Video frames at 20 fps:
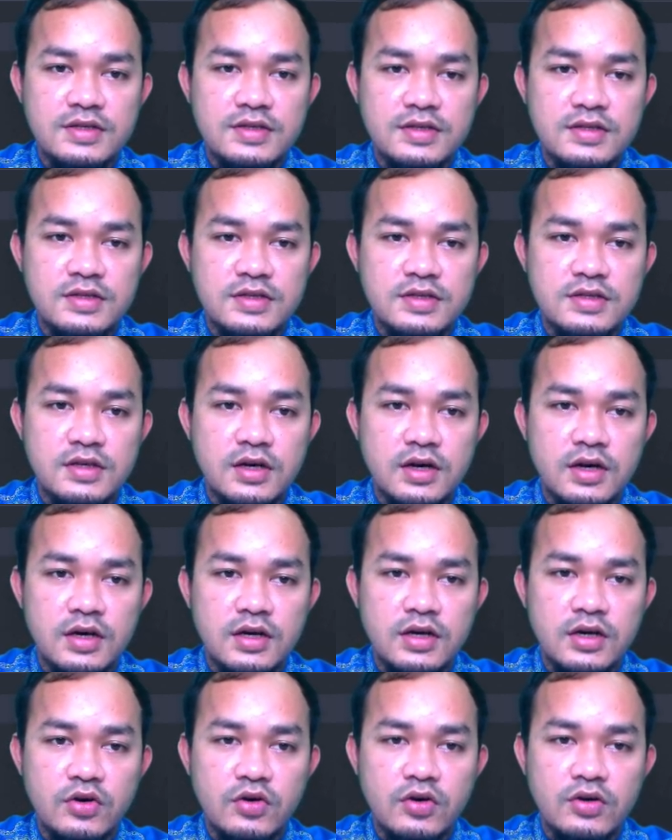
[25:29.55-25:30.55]
This is
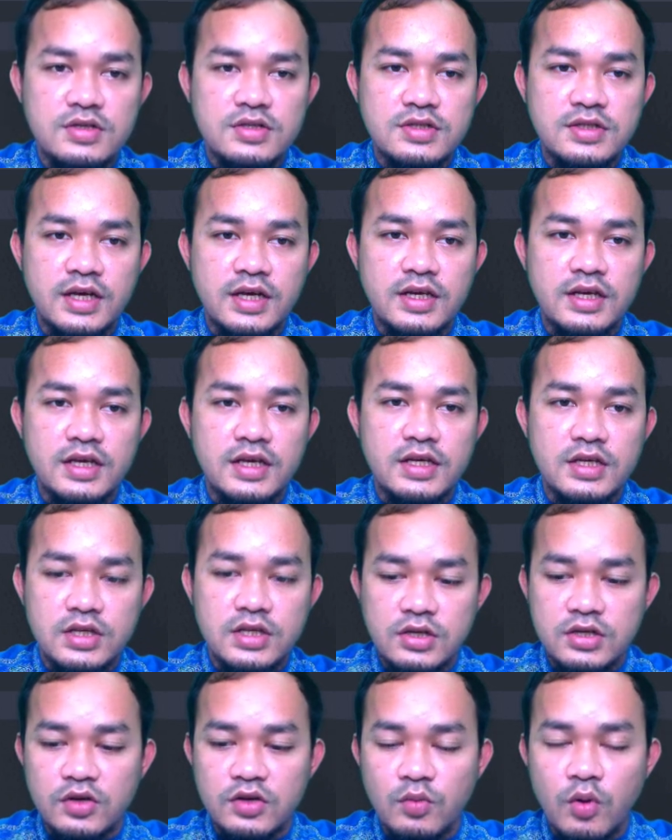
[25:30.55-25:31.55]
the constant in
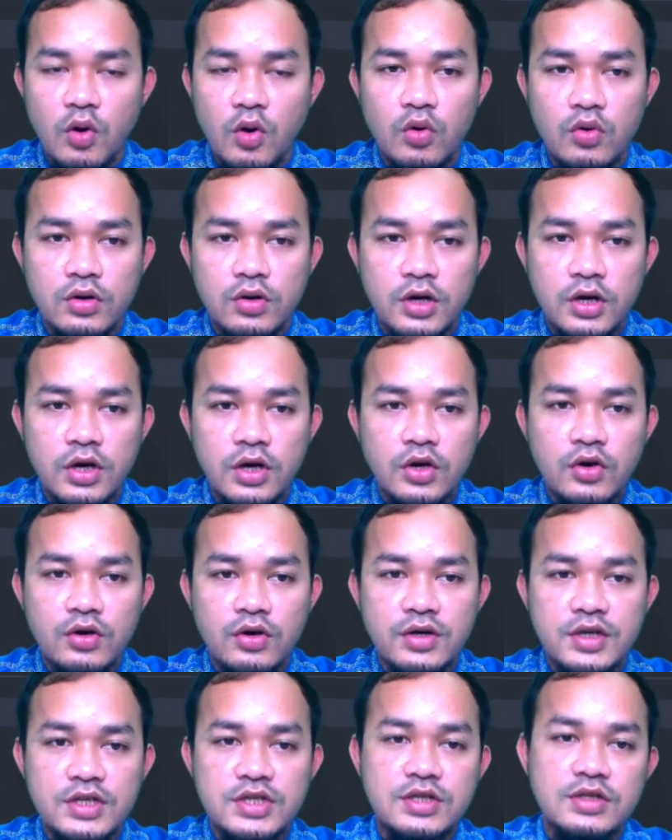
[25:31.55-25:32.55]
the normal
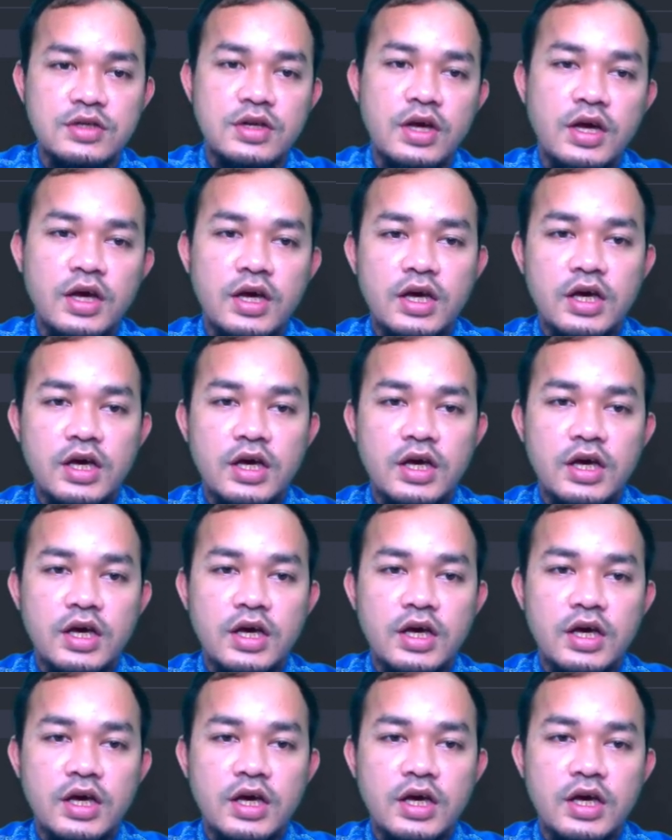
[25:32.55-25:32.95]
condition.